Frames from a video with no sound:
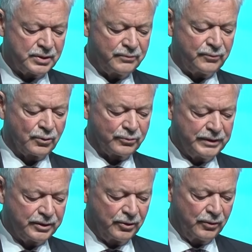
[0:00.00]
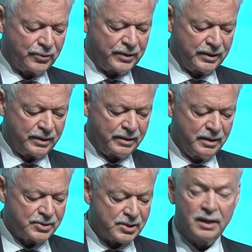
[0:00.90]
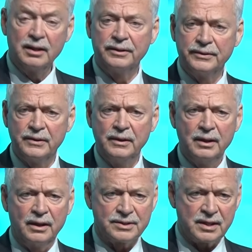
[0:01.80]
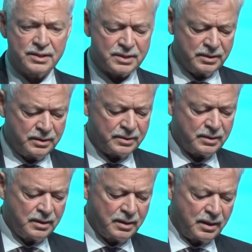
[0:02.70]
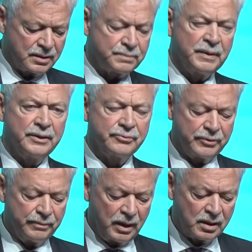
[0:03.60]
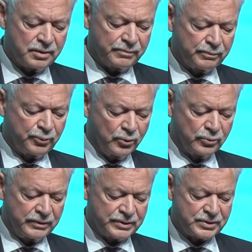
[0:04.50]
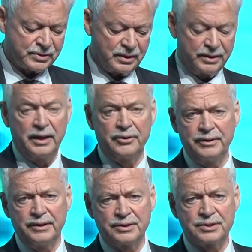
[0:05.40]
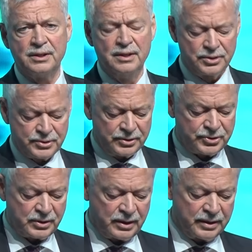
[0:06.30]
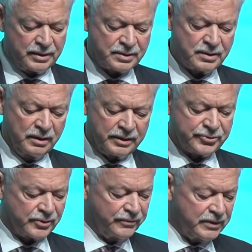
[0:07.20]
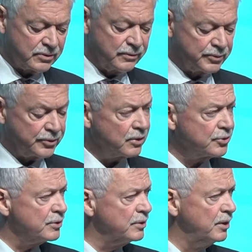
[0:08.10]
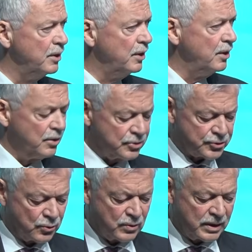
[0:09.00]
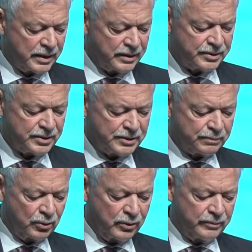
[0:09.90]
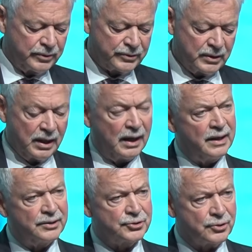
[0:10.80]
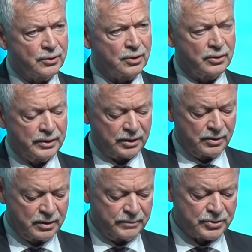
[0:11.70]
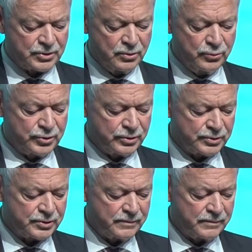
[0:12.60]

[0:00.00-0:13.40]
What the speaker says: for green growth here. Thailand, as I see it, has made remarkable progress in areas such as electric vehicle production, solar energy deployment, and circular economy solutions.